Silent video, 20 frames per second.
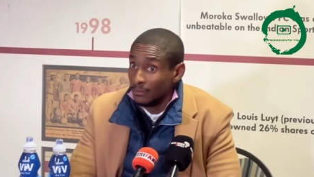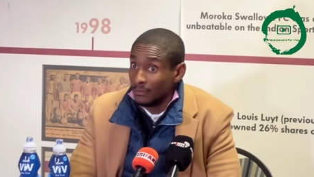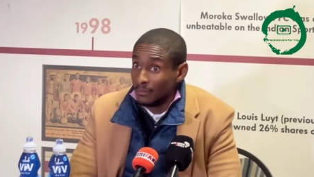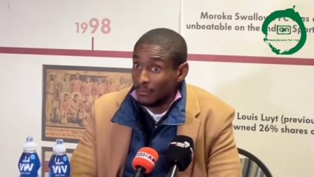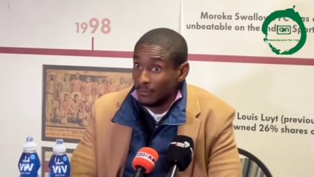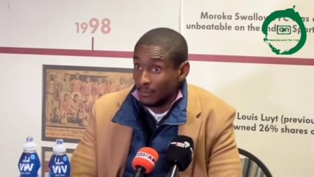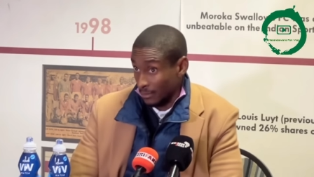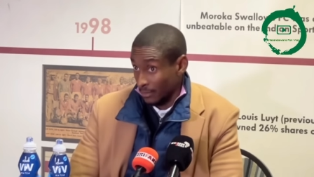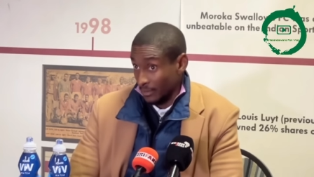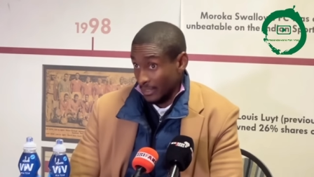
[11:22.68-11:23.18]

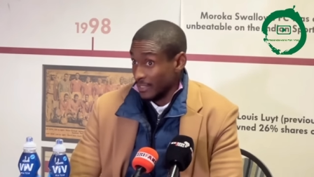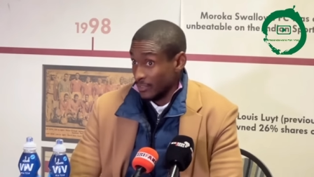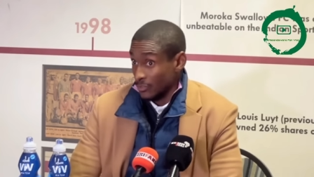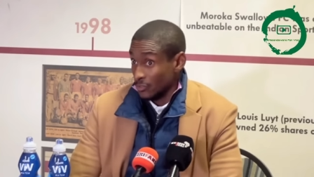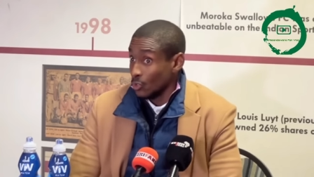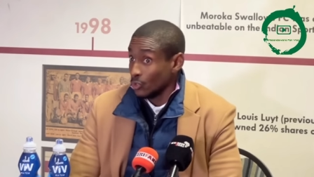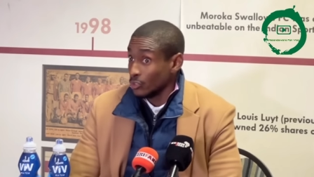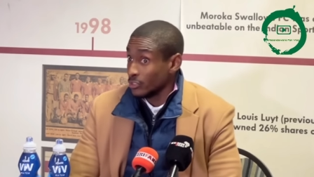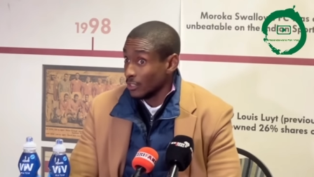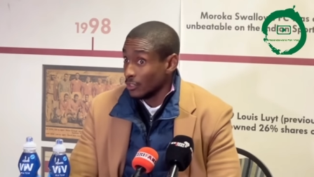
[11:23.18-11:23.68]
That,
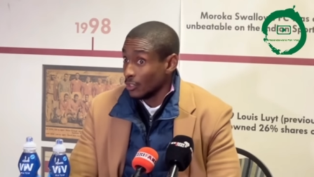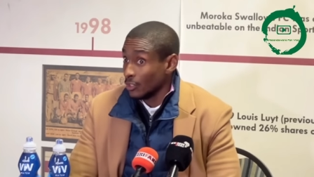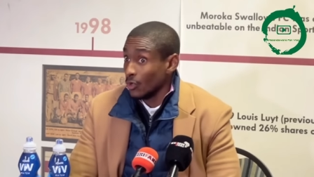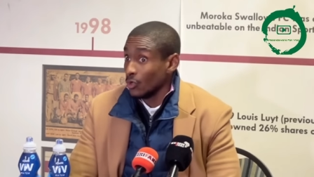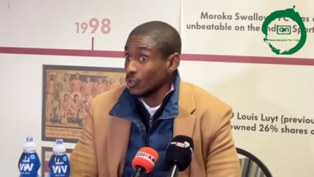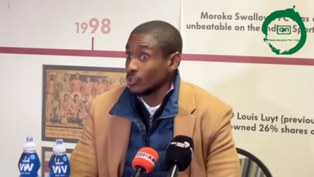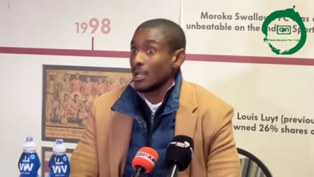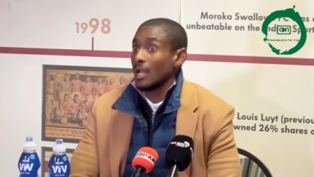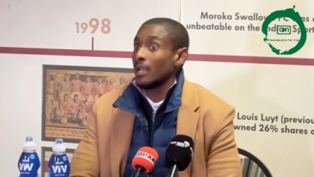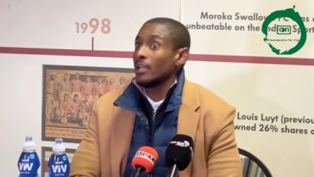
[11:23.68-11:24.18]
those are the
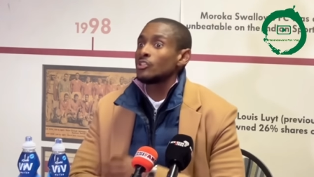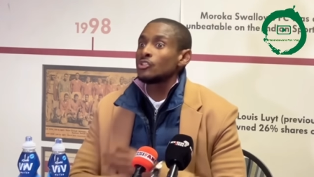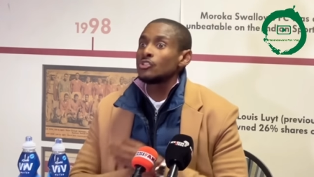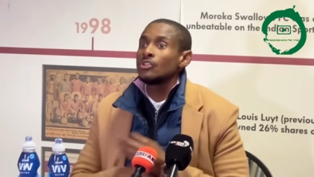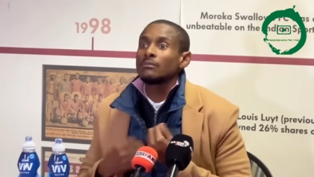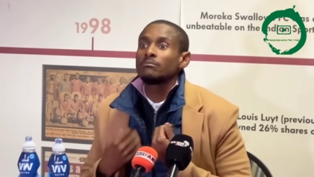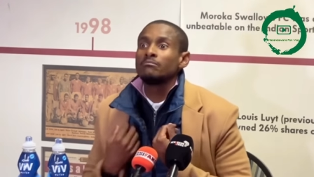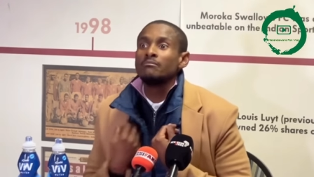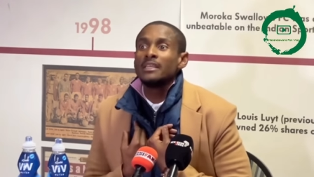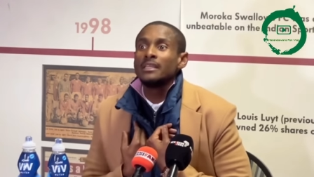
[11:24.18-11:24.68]
laws. It's
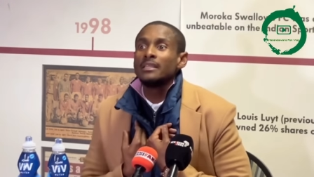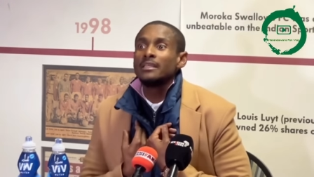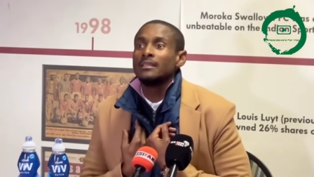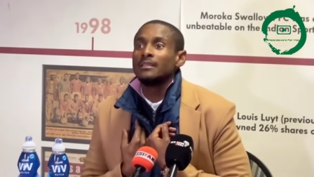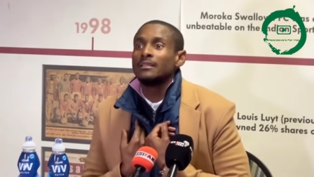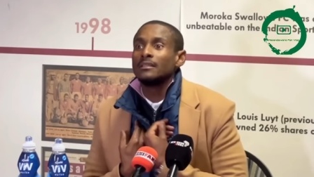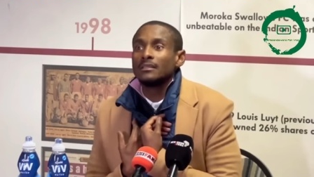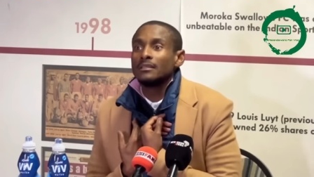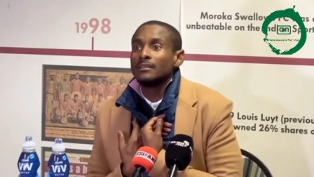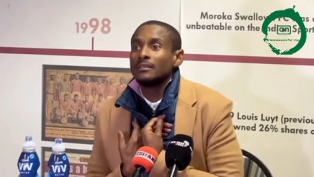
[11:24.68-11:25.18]
not me.
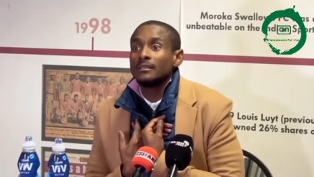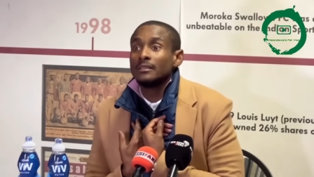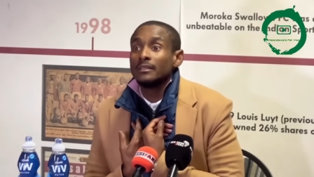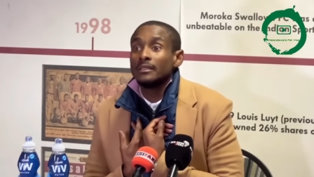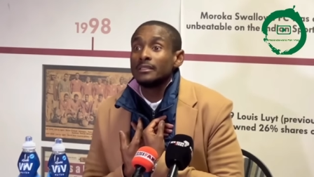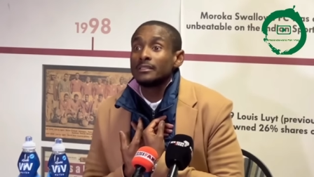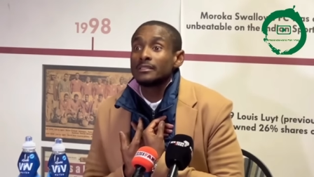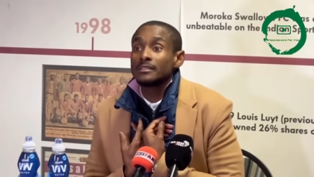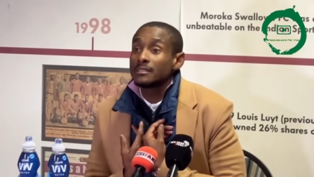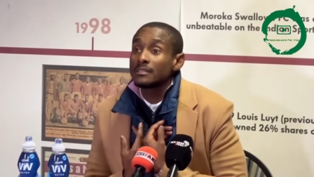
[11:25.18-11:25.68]

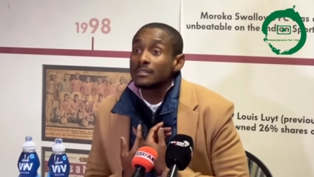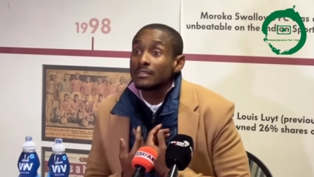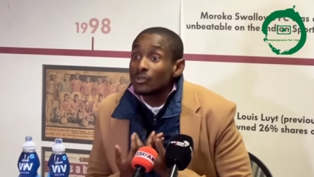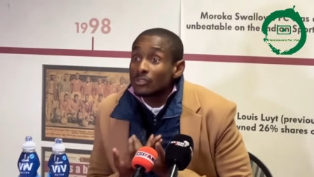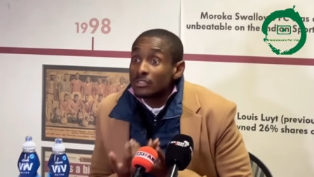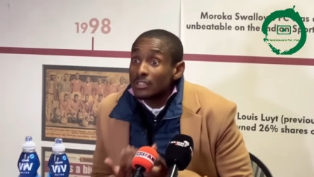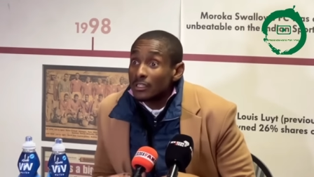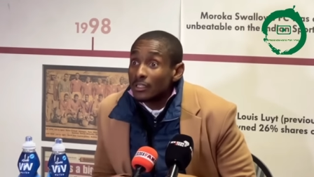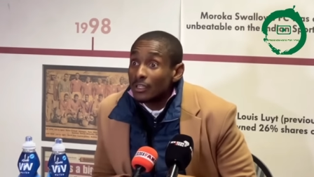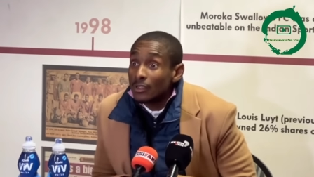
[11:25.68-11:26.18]
It's, those
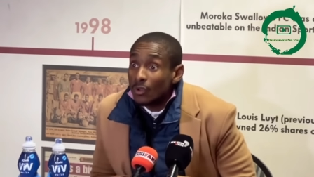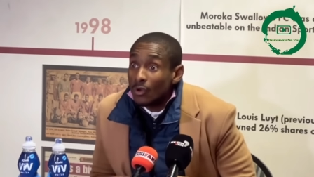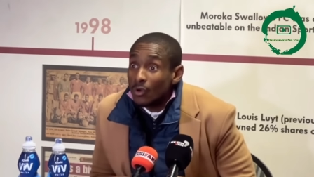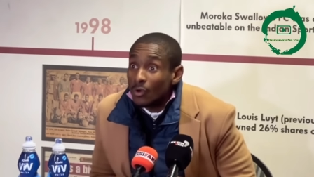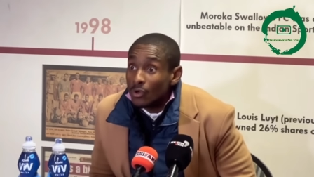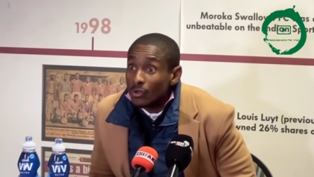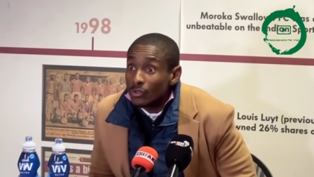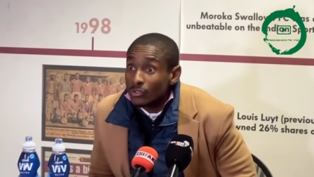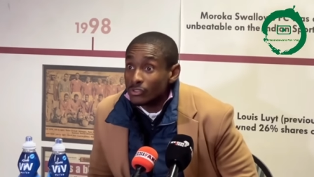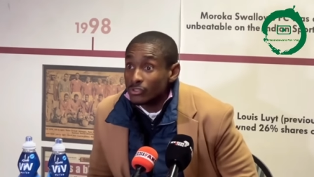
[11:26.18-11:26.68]
are the
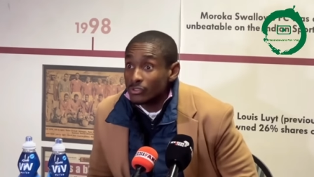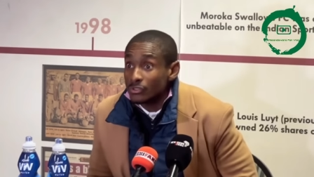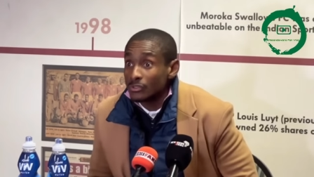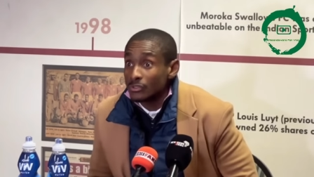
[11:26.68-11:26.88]
laws.